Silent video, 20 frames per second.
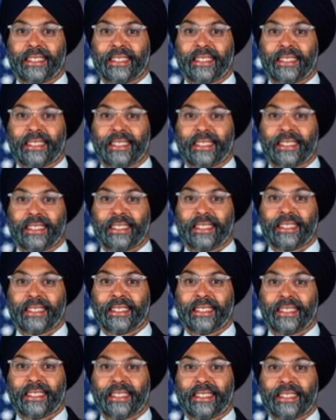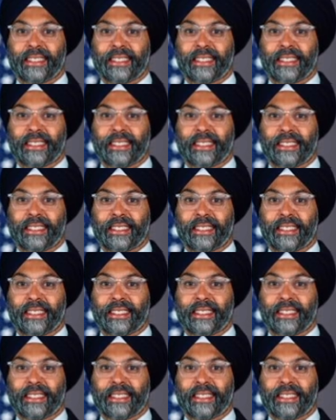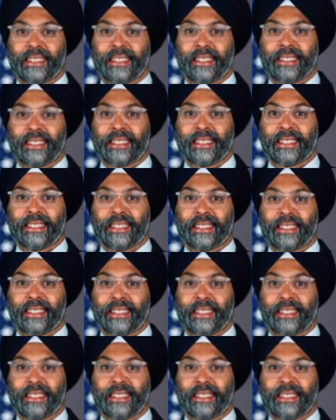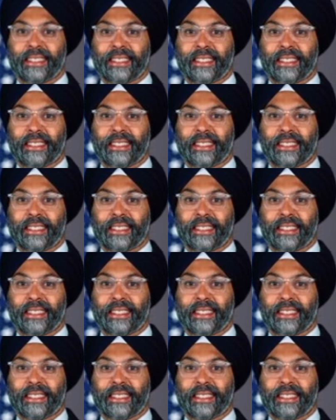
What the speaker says: No words are spoken by the person on screen.